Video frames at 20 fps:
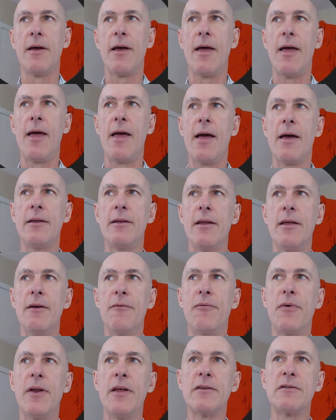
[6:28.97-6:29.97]
And
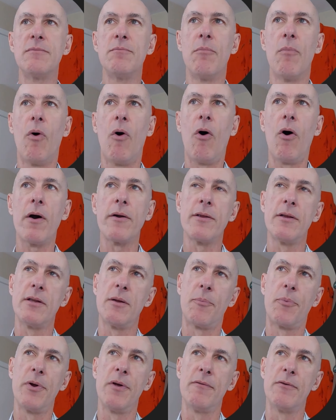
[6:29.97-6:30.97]
if it is more than
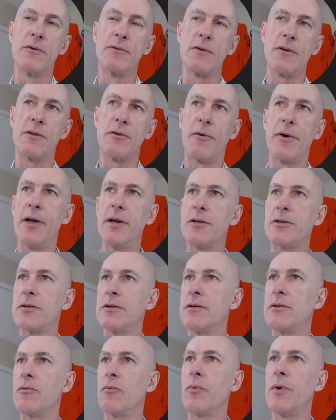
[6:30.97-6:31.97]
the previous
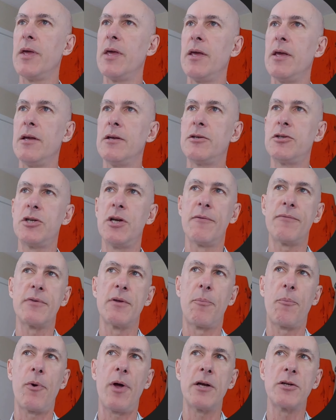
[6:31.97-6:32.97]
iteration, we shift
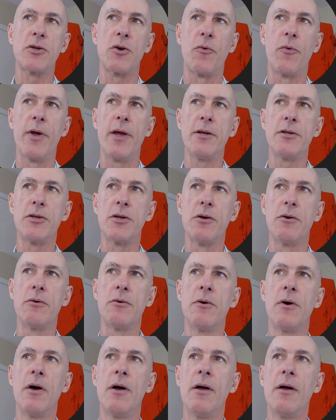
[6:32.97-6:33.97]
the pressure
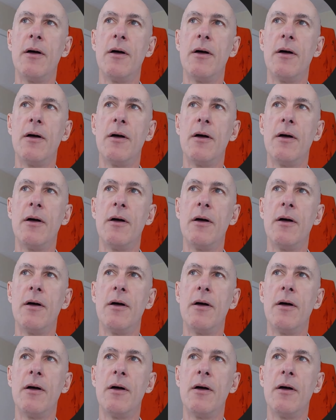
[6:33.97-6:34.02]
ratio